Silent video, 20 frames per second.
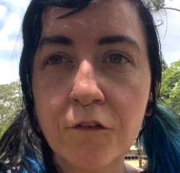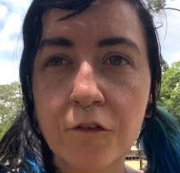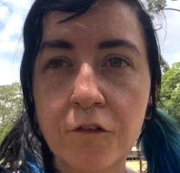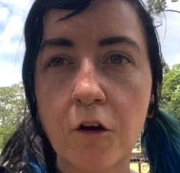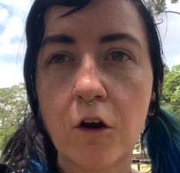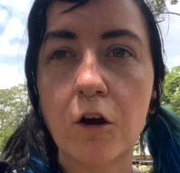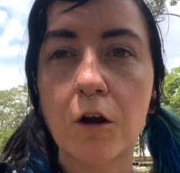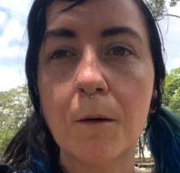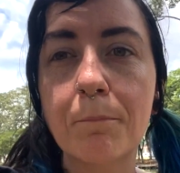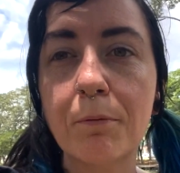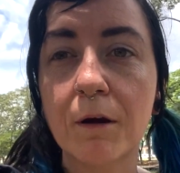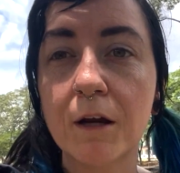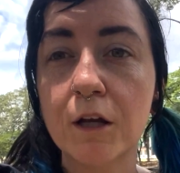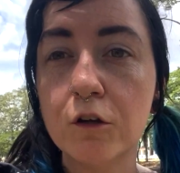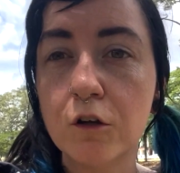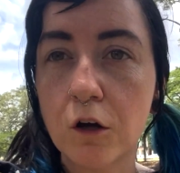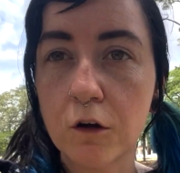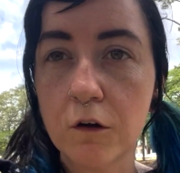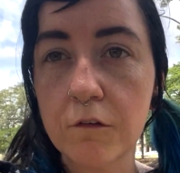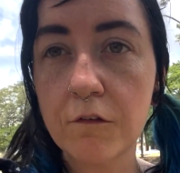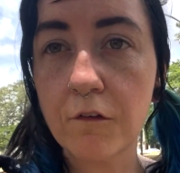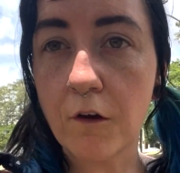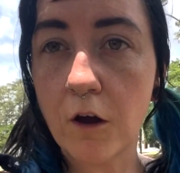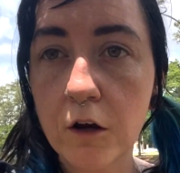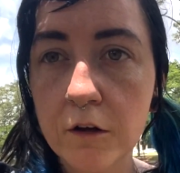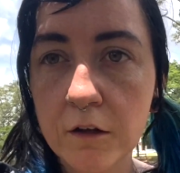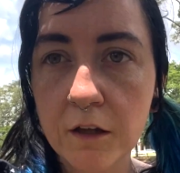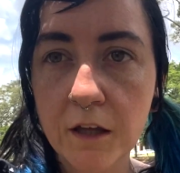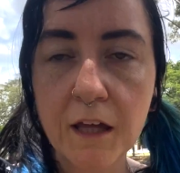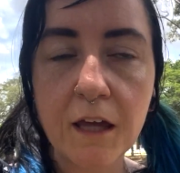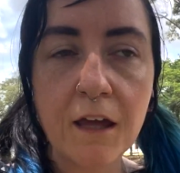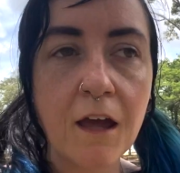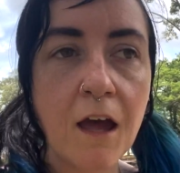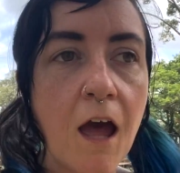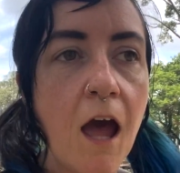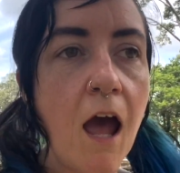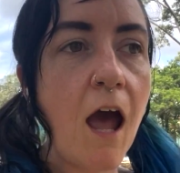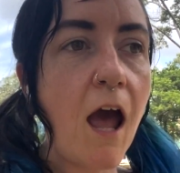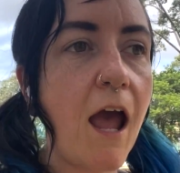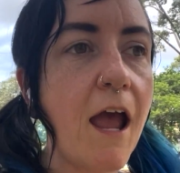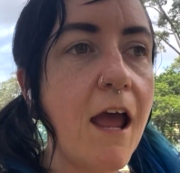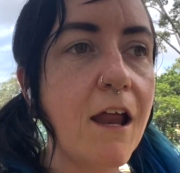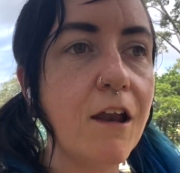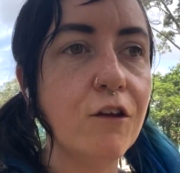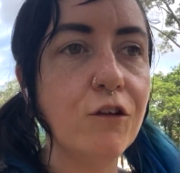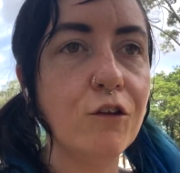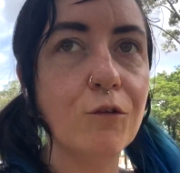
So bring notes only, and